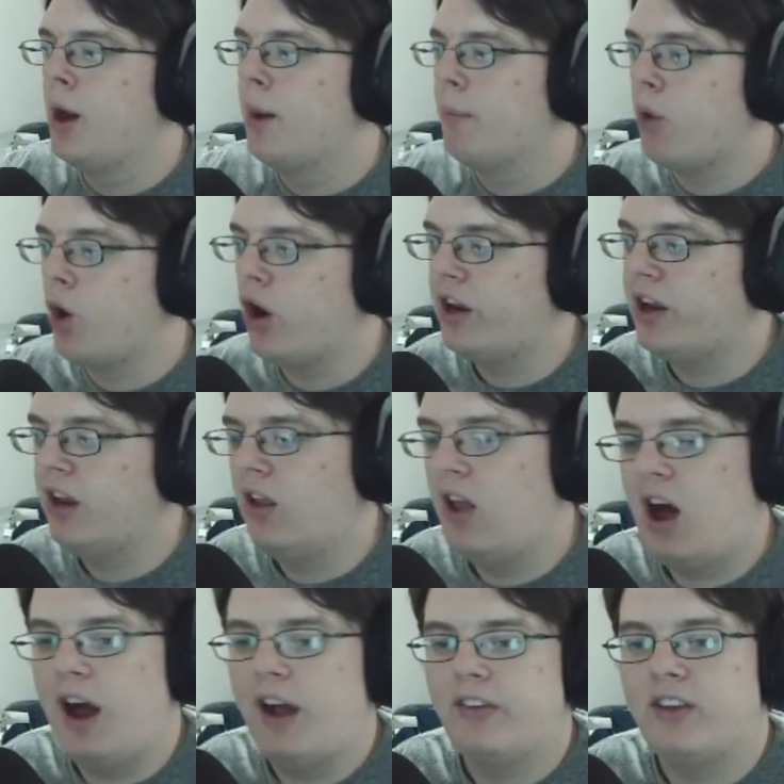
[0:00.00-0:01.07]
parking
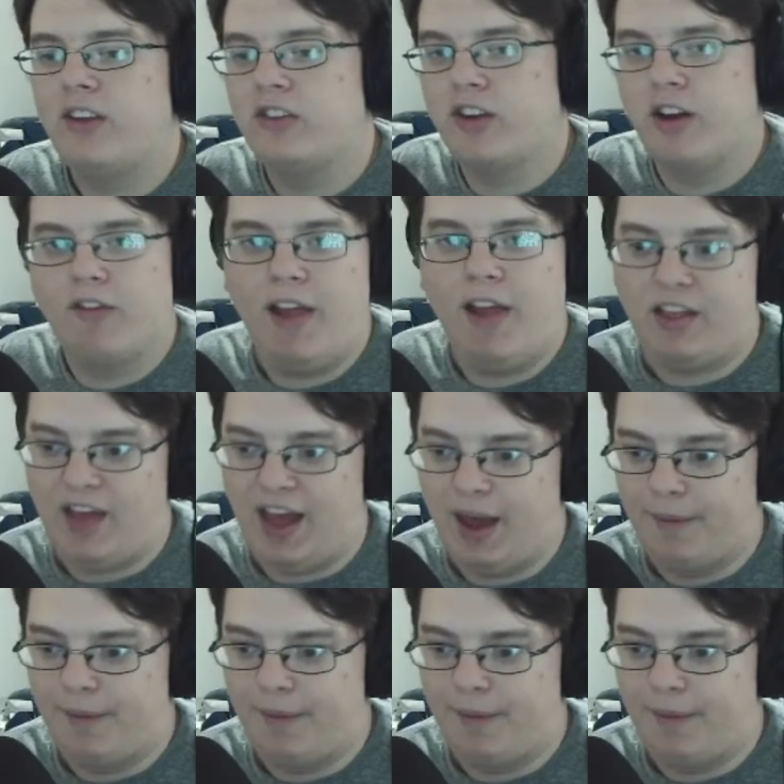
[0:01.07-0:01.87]
lots, and stuff like that.